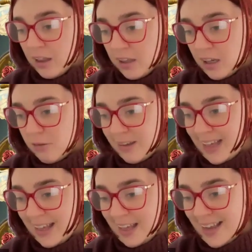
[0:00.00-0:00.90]
skews
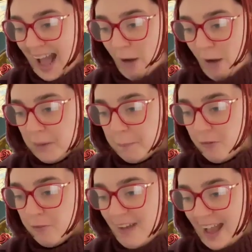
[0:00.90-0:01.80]
his accounts,
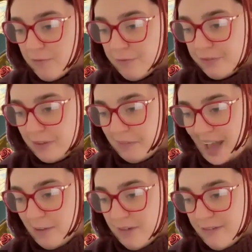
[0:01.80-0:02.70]
but they
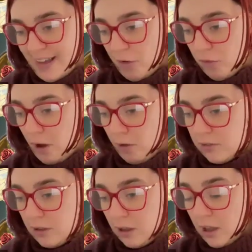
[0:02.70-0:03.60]
reveal
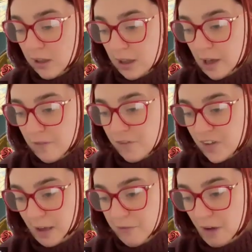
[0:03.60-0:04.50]

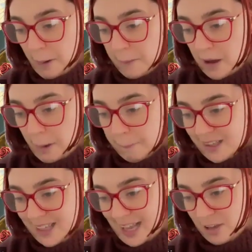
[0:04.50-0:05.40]
conservative
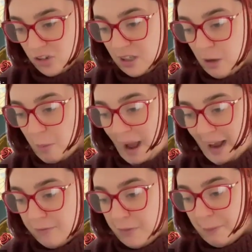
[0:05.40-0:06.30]
opposition to
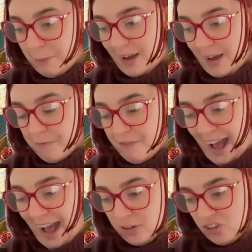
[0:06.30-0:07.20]
Anne and the Boleyn
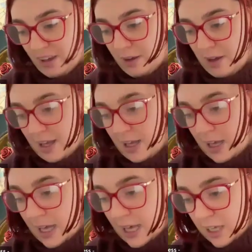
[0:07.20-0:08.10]
faction.
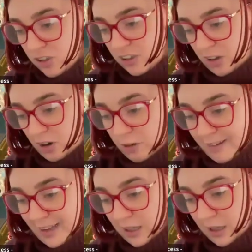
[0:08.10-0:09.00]

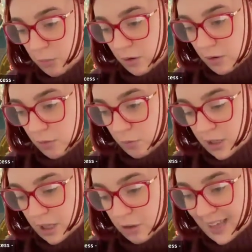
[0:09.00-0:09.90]
Historians
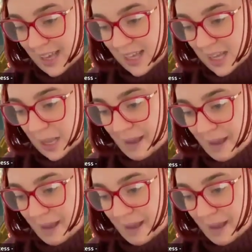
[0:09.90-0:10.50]
use his